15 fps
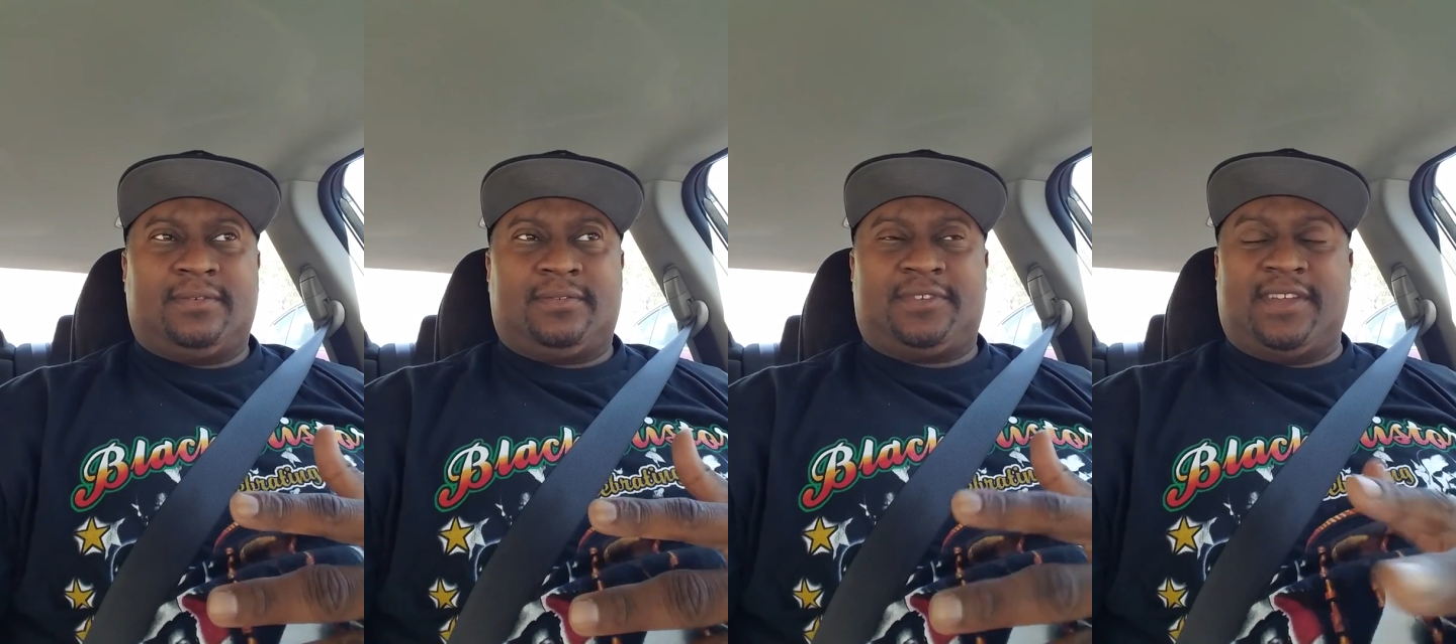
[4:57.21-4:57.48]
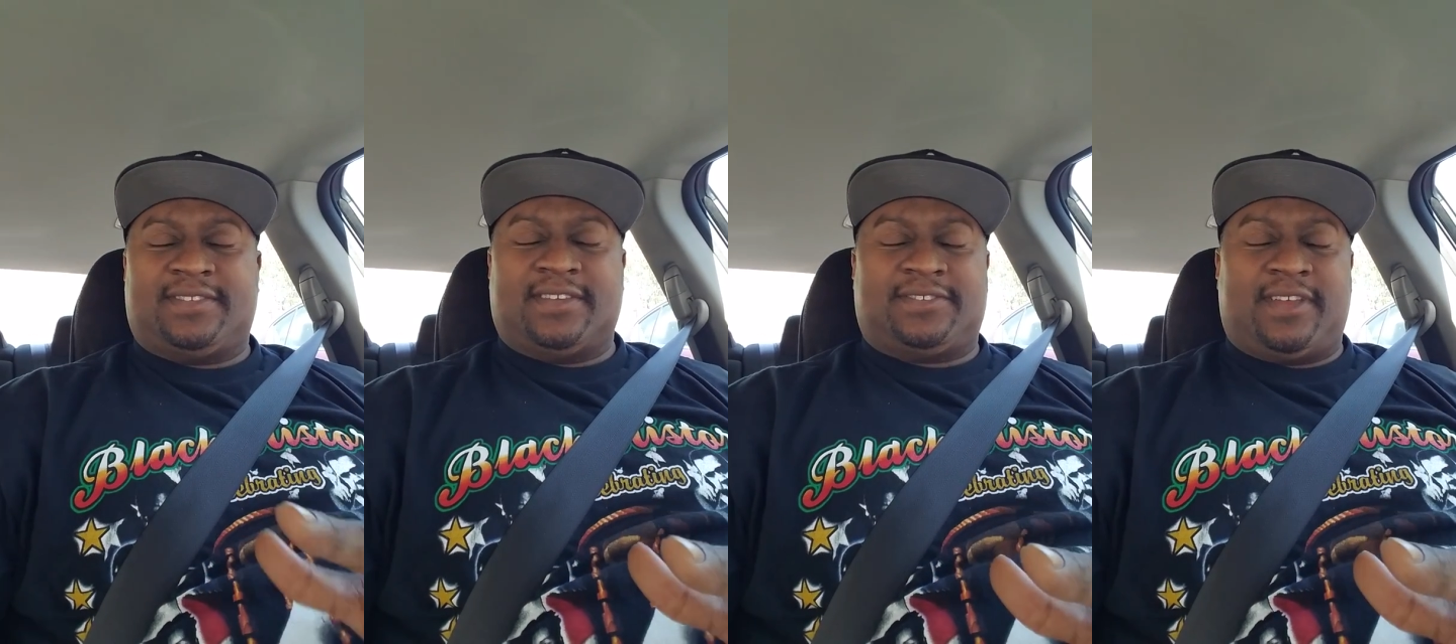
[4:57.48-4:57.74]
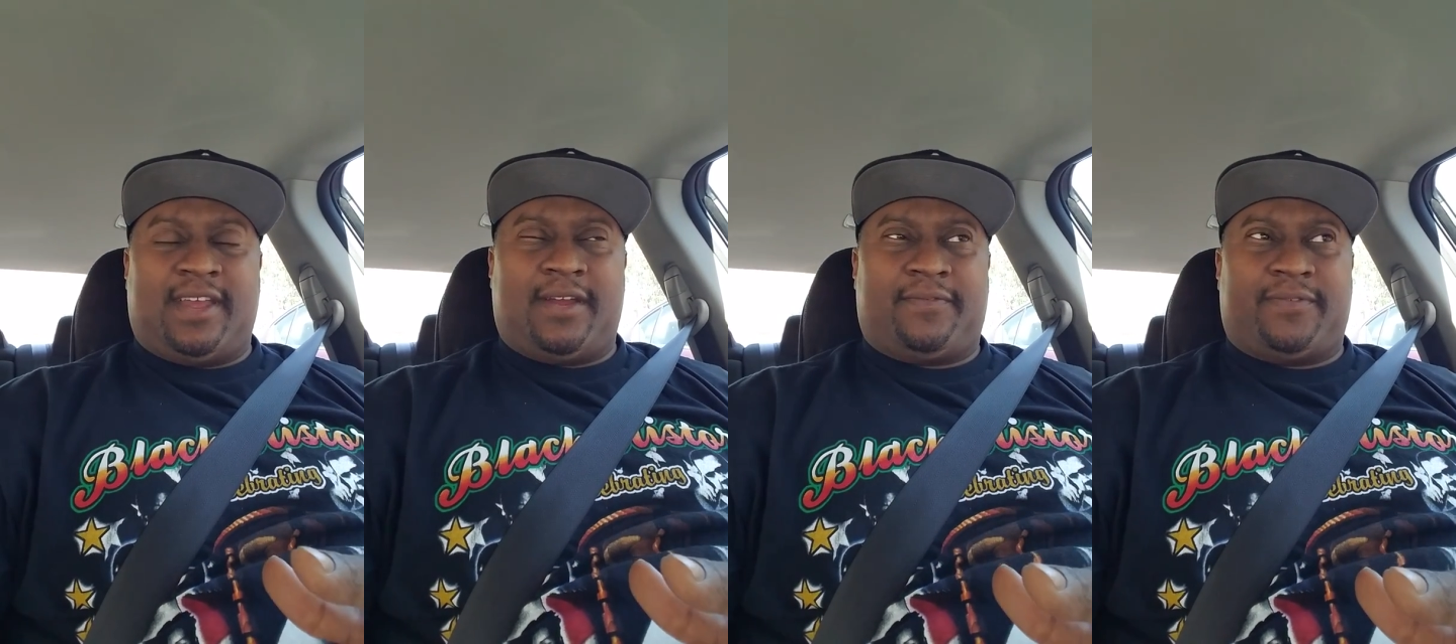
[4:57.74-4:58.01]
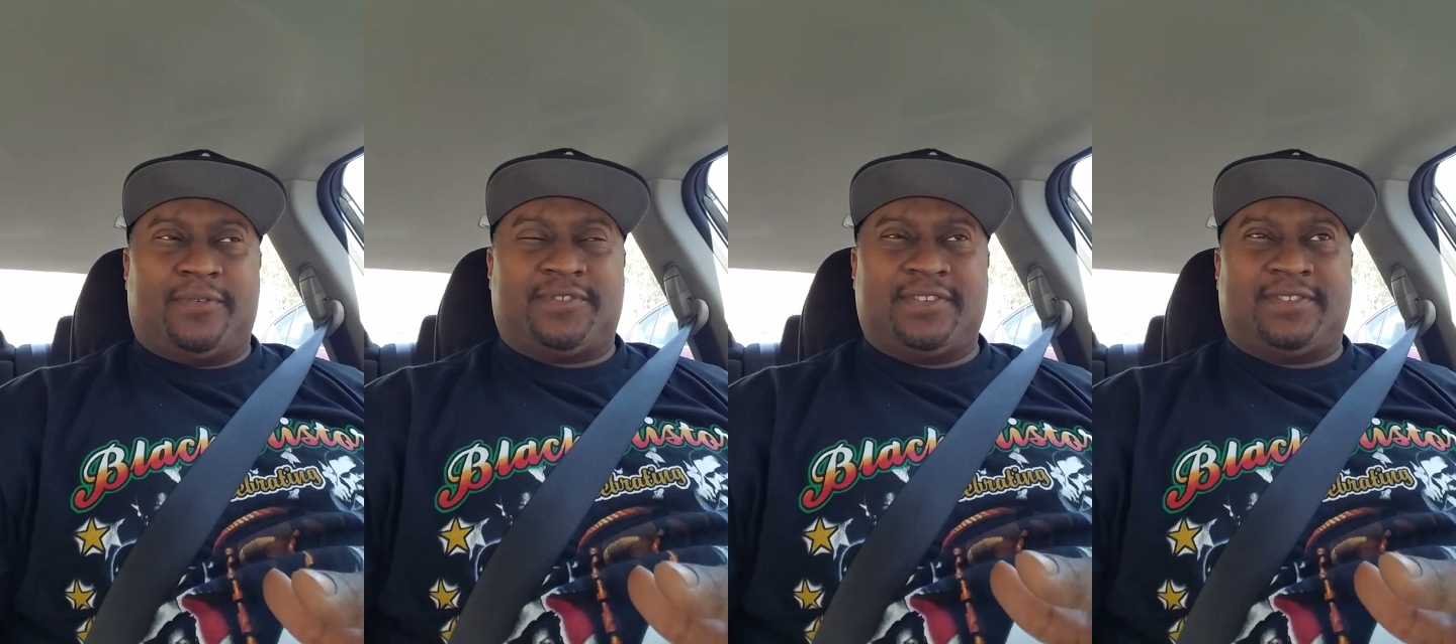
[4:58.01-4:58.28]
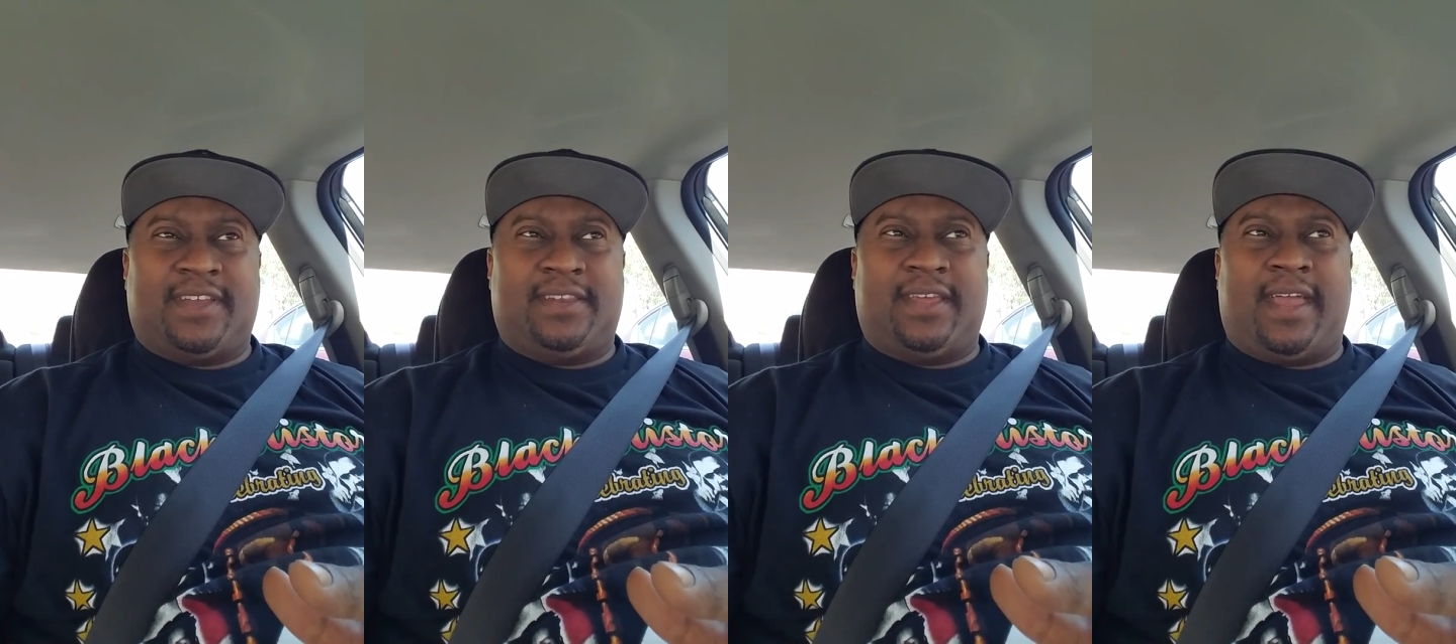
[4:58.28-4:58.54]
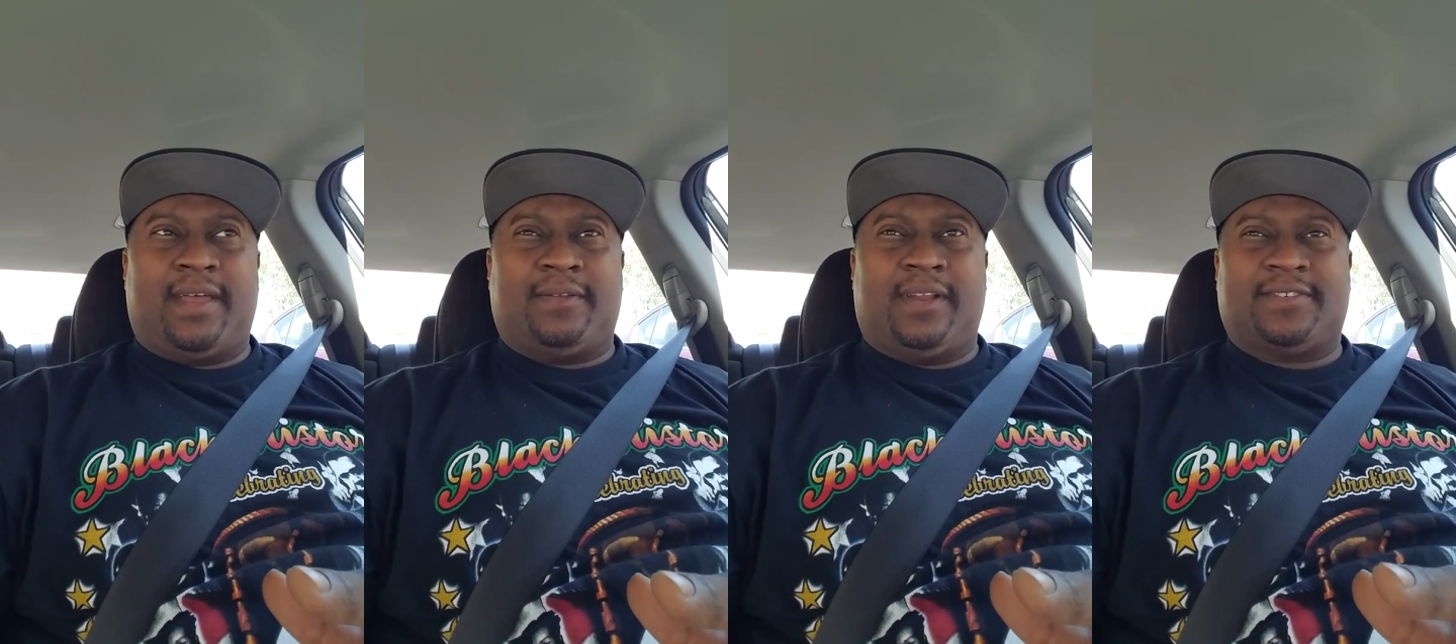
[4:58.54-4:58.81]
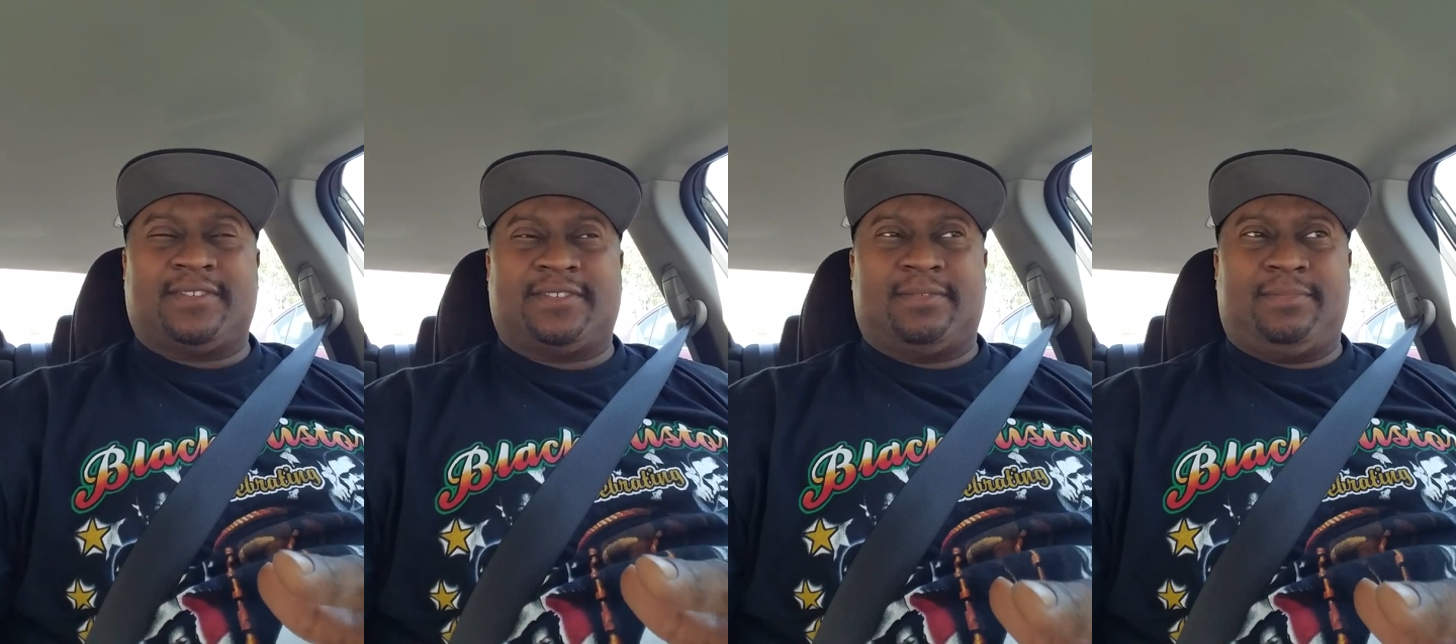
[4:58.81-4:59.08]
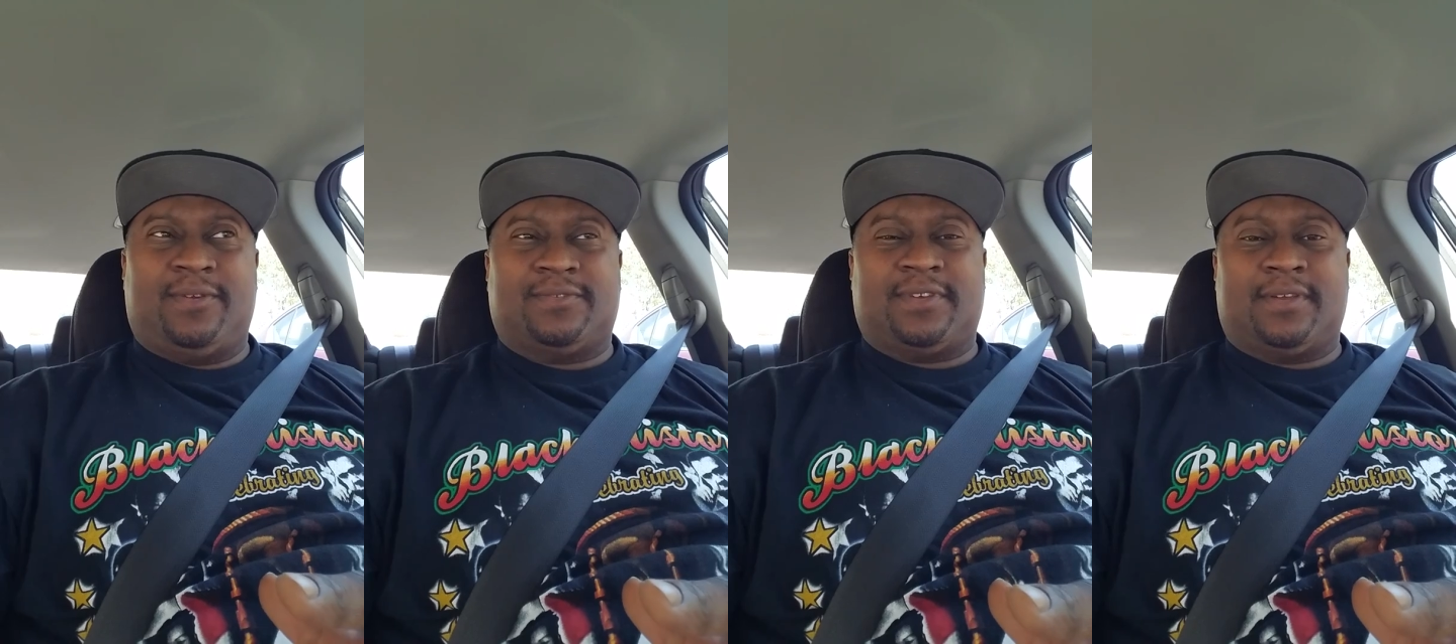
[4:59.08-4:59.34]
She didn't say she had earphones. She said they had listened to
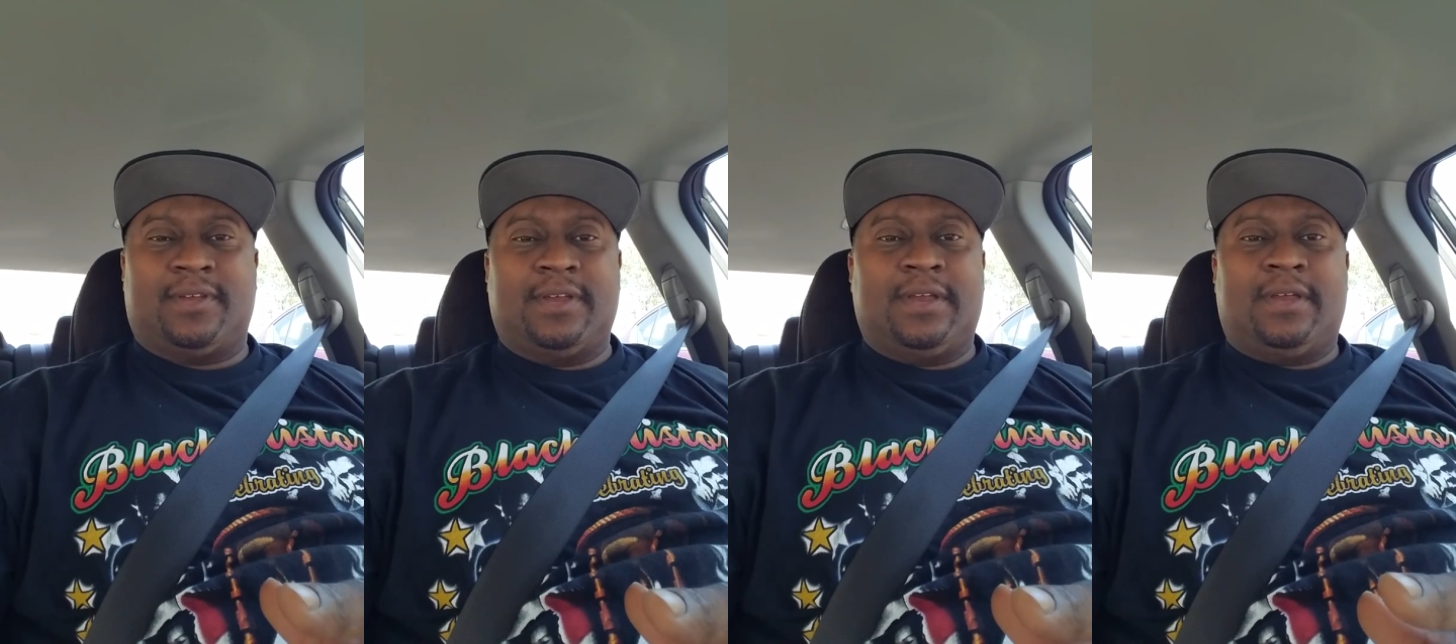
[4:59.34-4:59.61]
music.